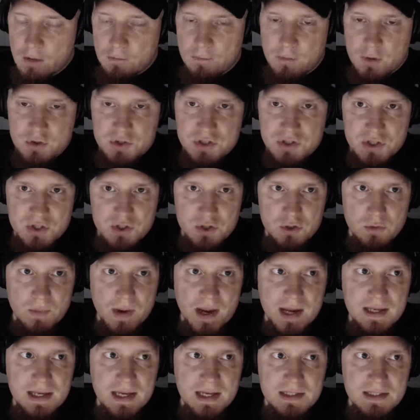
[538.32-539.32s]
Versus you
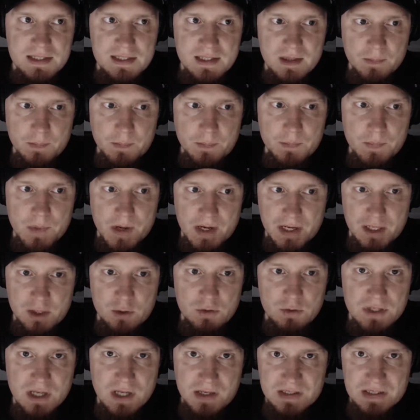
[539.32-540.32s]
may get somebody
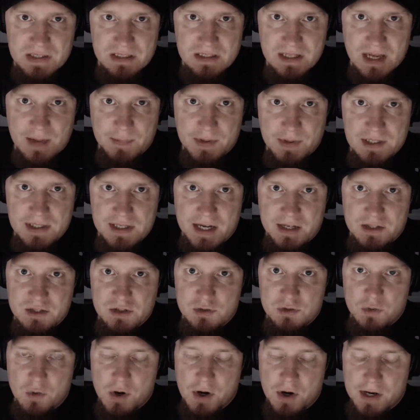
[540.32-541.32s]
who tells the same exact
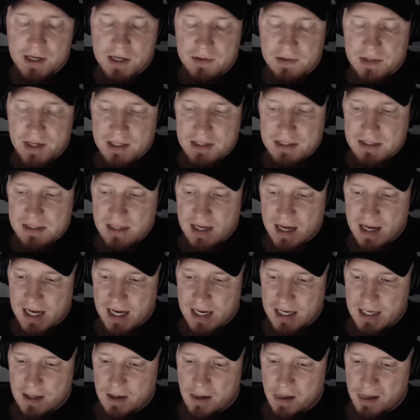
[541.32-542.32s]
story and they
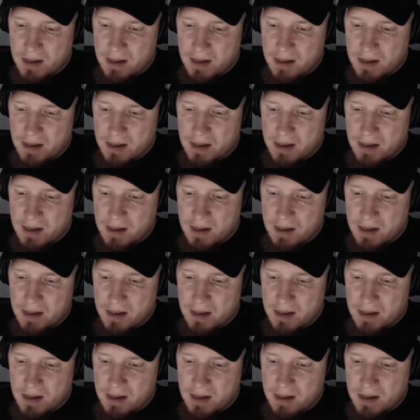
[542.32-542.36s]
say,